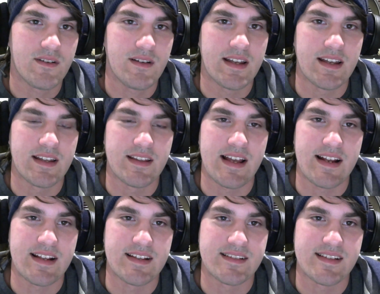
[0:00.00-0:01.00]
and that
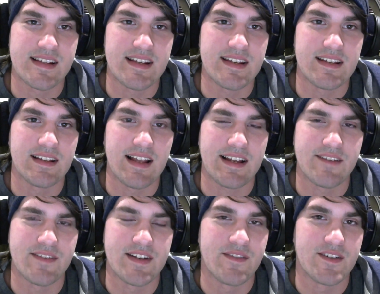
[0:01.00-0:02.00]
is the lack of
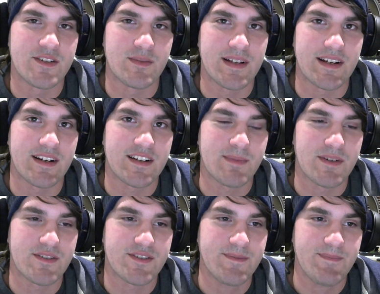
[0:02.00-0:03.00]
individual player
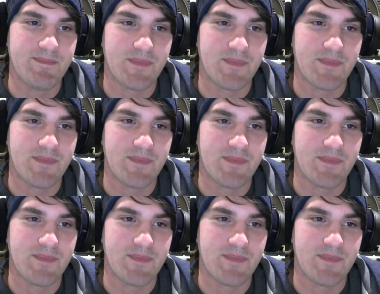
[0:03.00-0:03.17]
exposure.